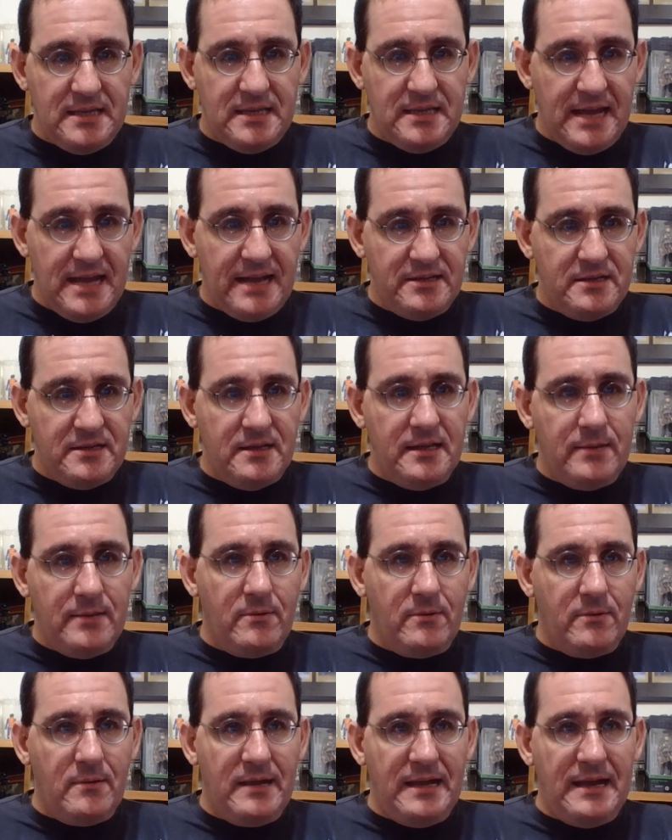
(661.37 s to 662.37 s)
that
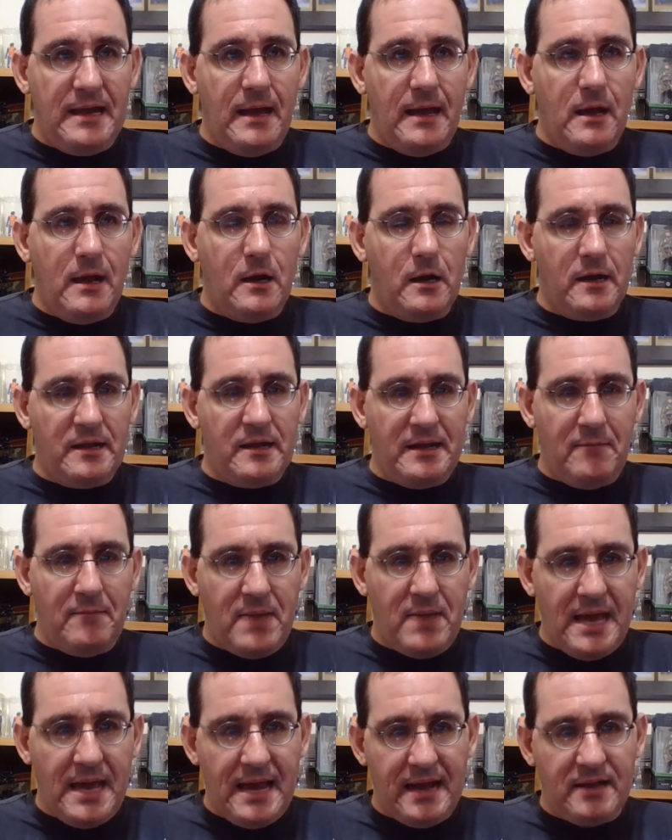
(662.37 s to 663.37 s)
deliberately, harkening
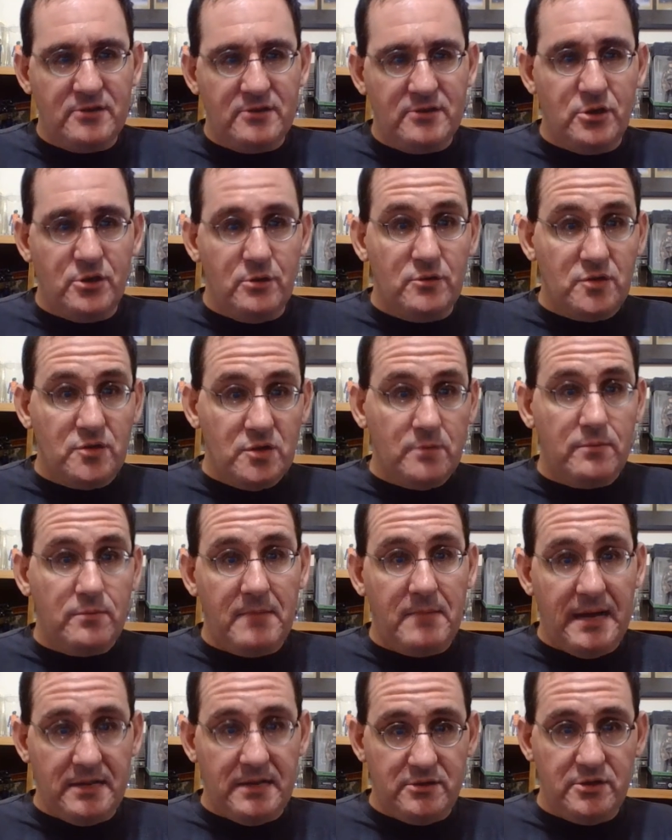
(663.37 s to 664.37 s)
back to
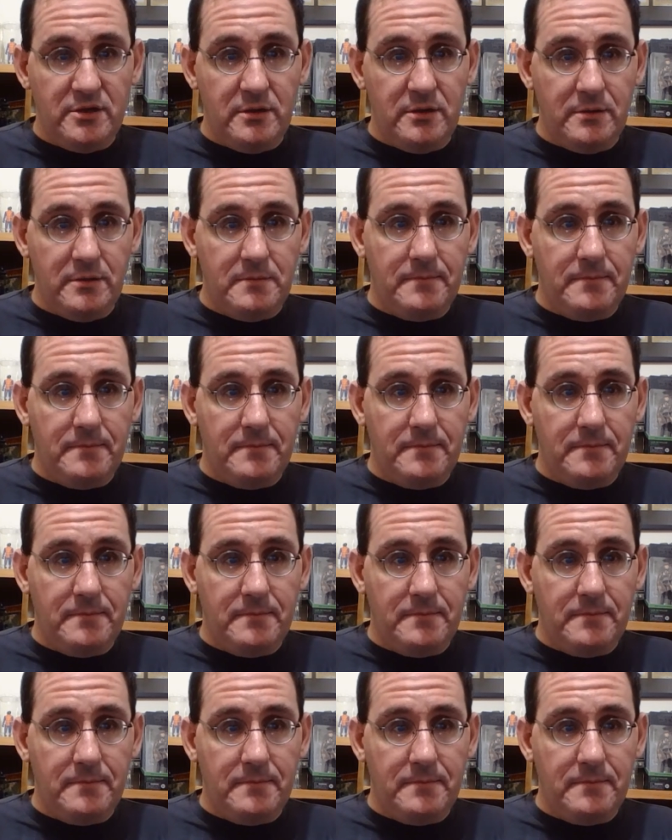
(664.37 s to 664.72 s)
Superman 2.